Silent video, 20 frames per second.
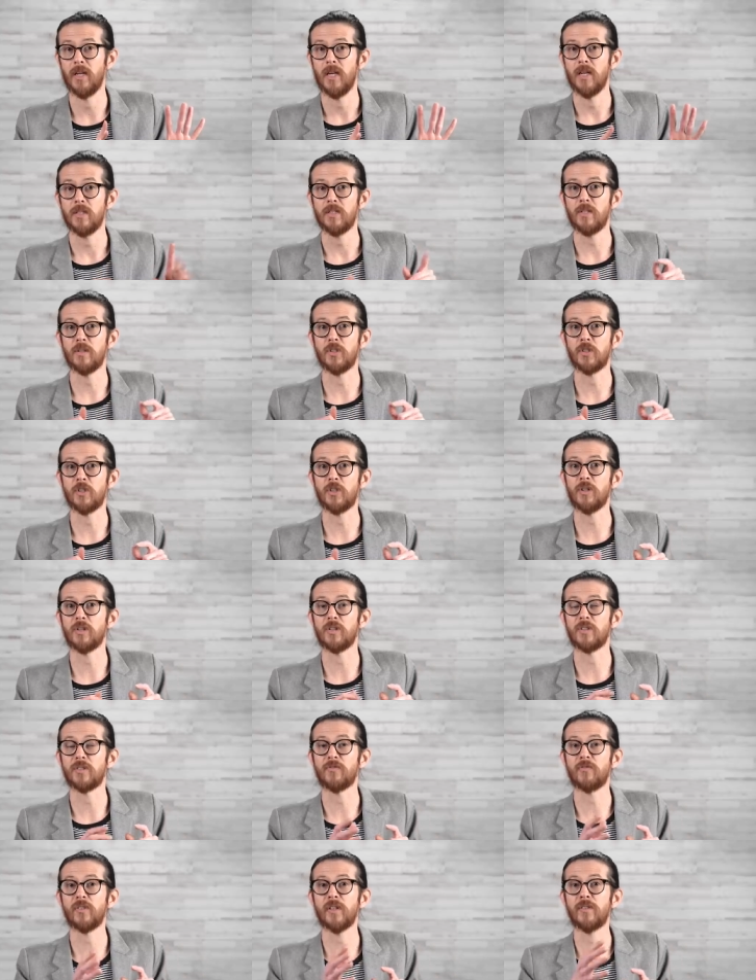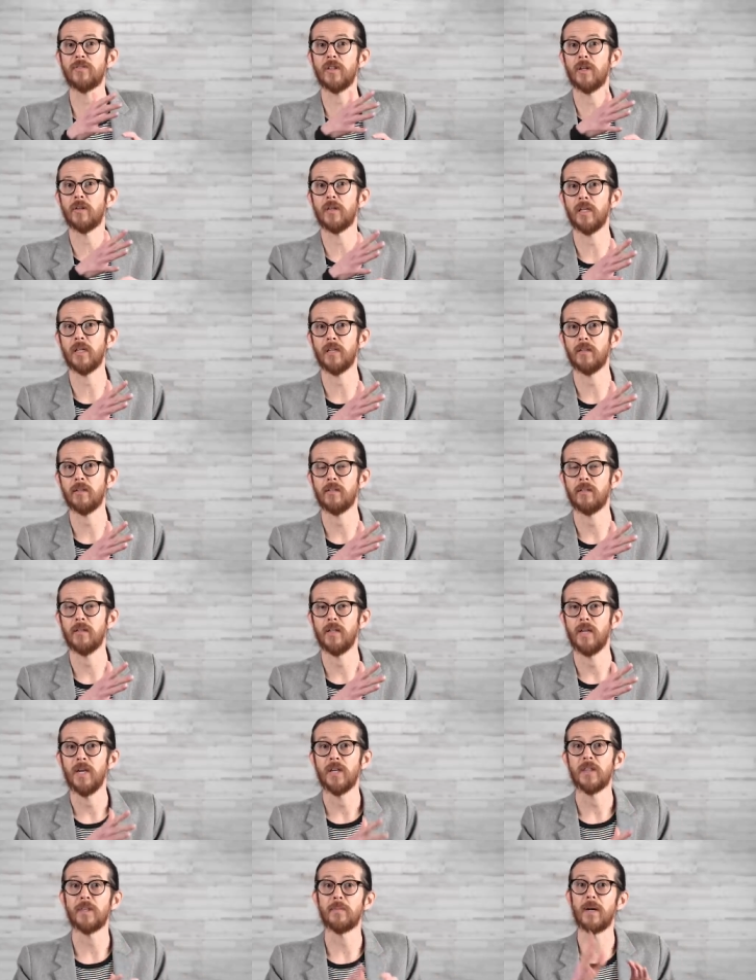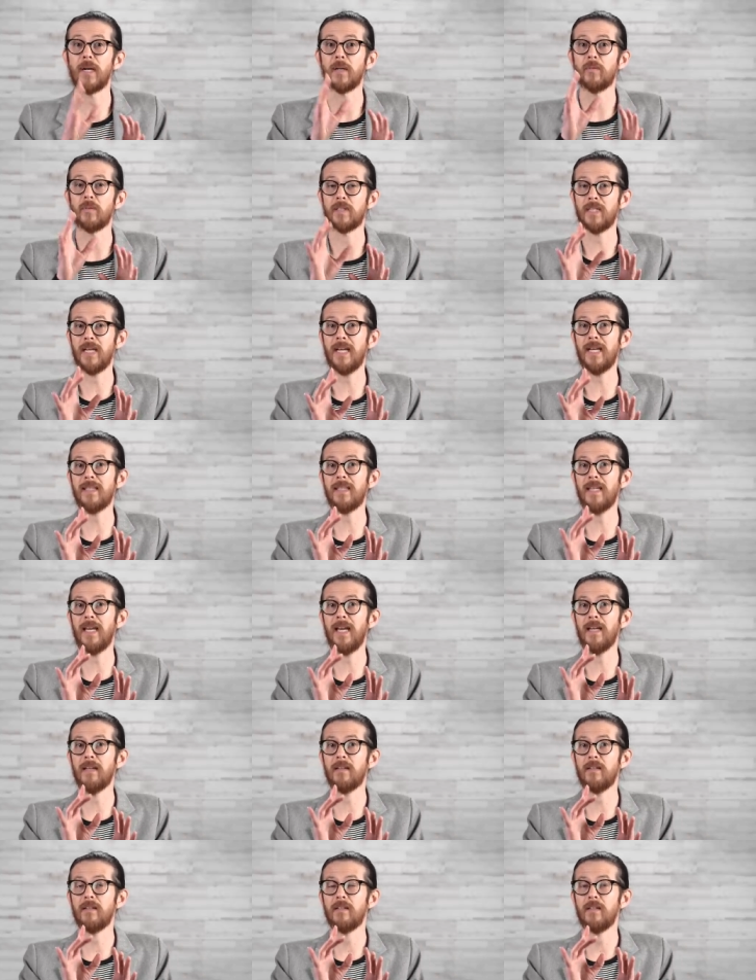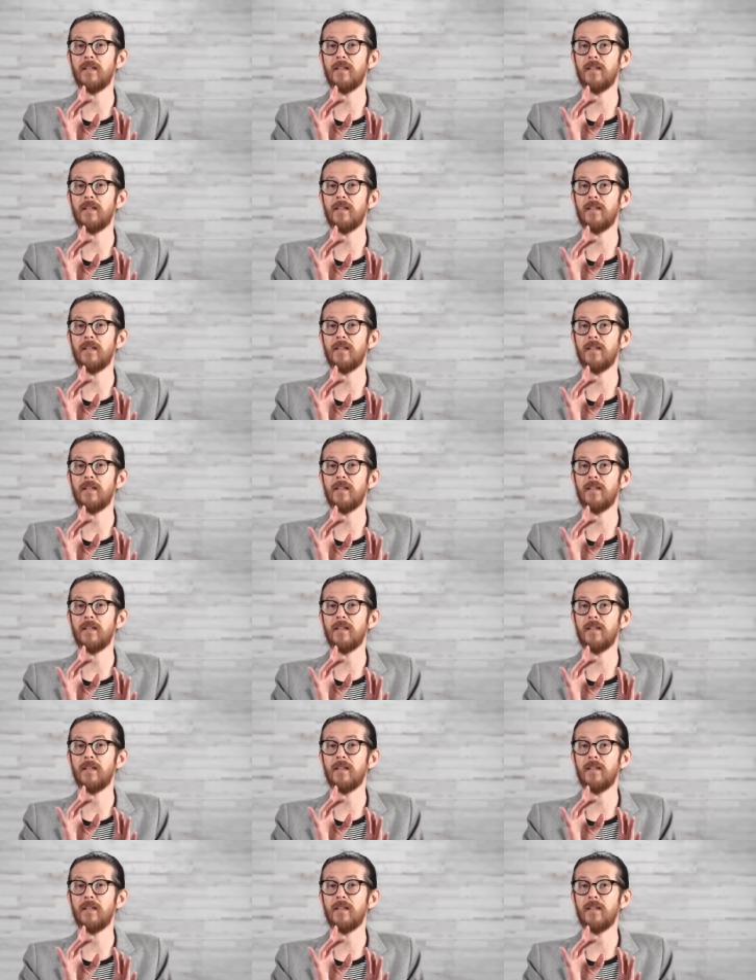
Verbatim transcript: So the sugar is free-floating. The body will take that